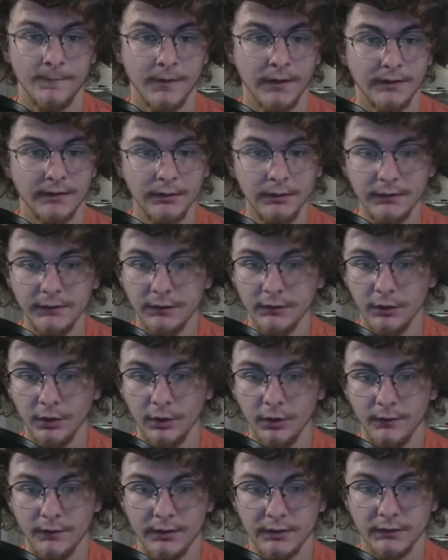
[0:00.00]
Now let's
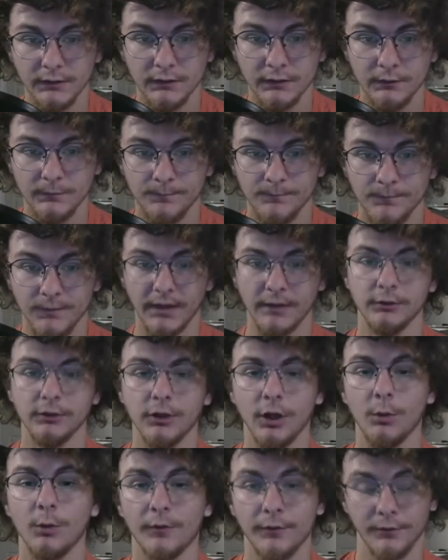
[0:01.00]
call this a
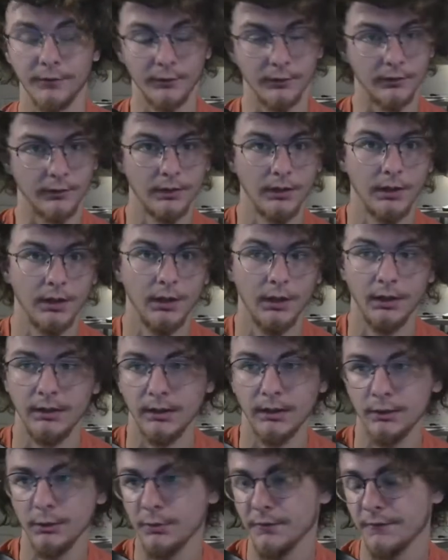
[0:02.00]
lower third. Now,
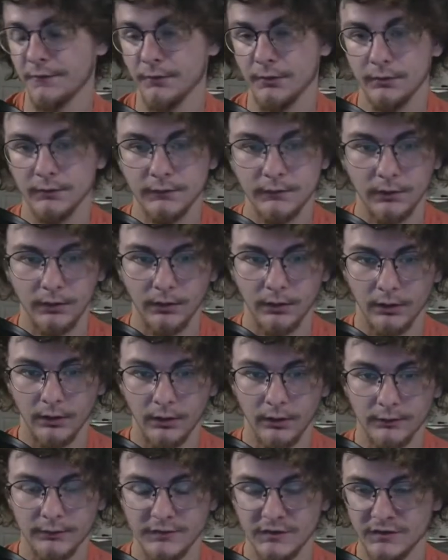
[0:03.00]
lower thirds
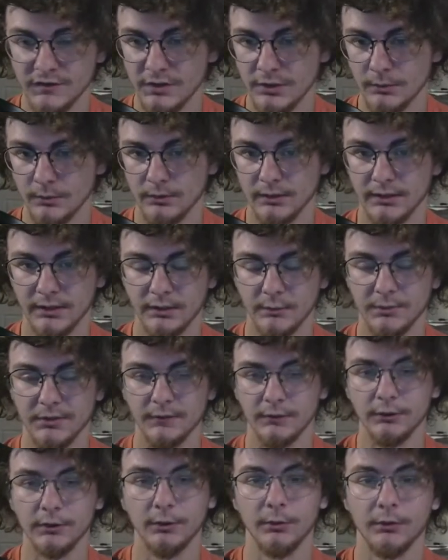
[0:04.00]
are just generally going to be in
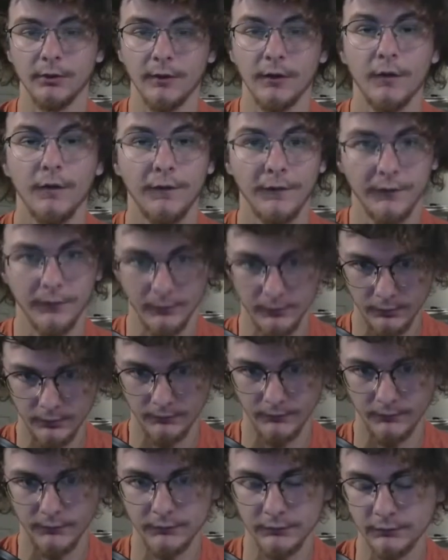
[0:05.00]
the lower third
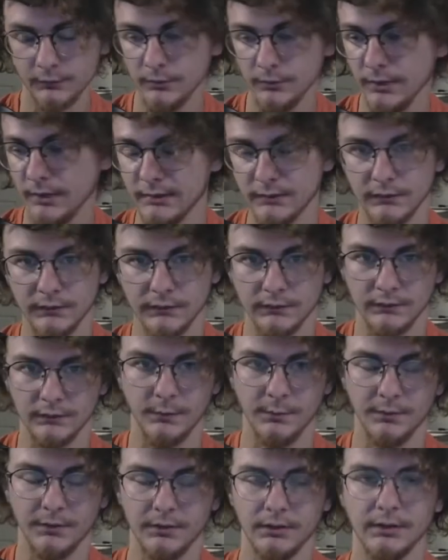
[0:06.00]
of the screen. It's
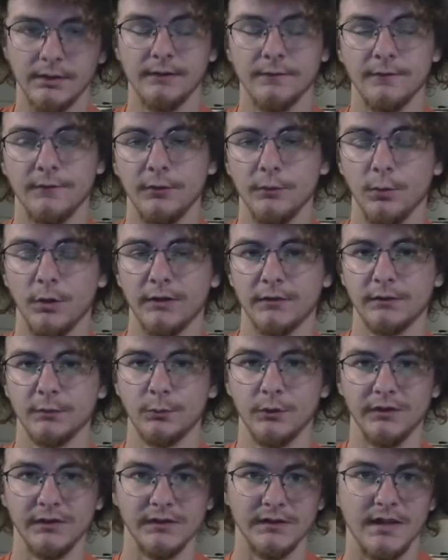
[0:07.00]
typically if you want
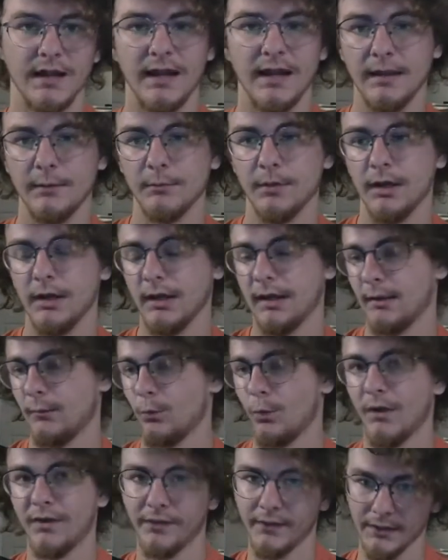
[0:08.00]
someone's name and
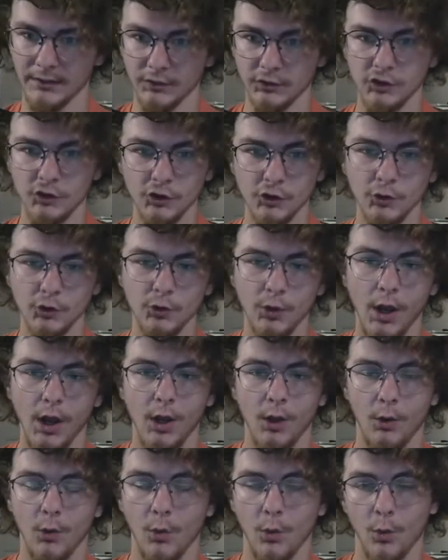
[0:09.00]
what they do,
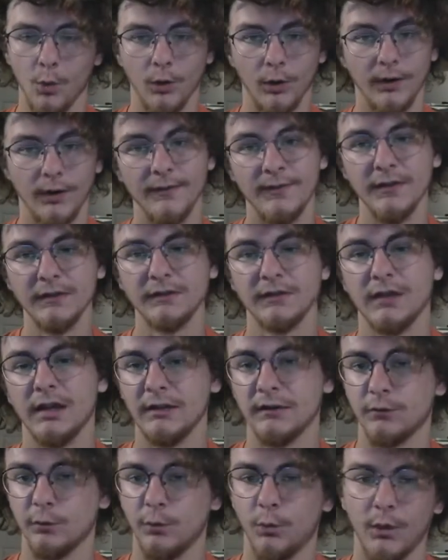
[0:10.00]
or in this
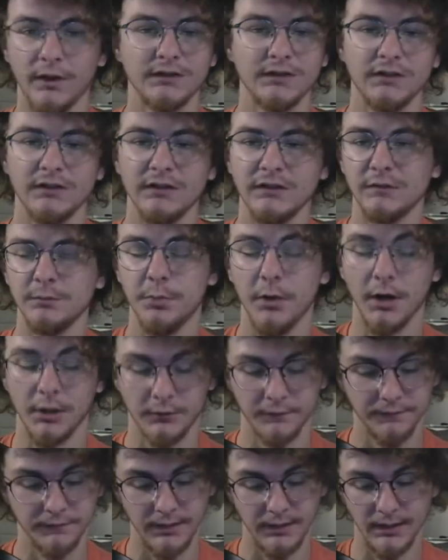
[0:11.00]
case, what's this
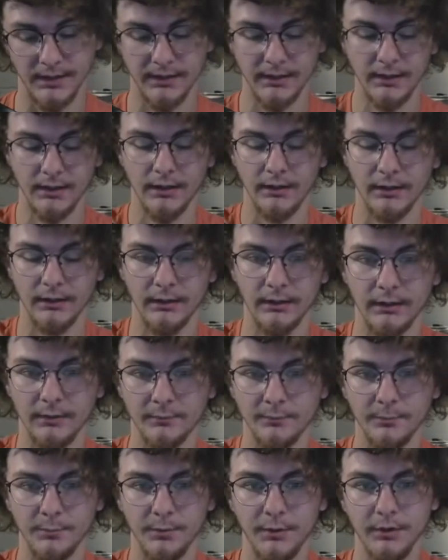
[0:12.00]
butterfly?
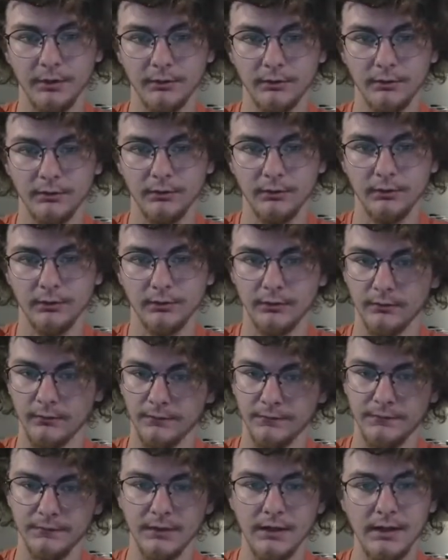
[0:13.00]

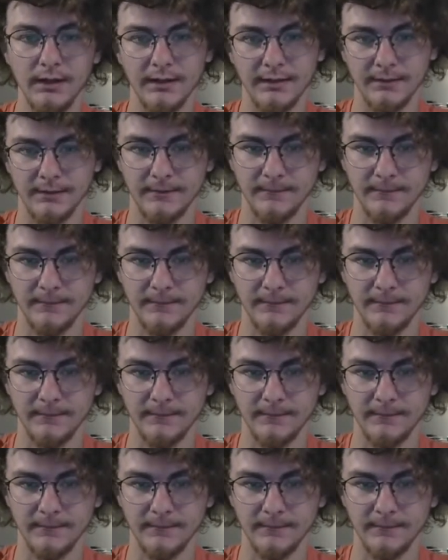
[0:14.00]
Butterfly.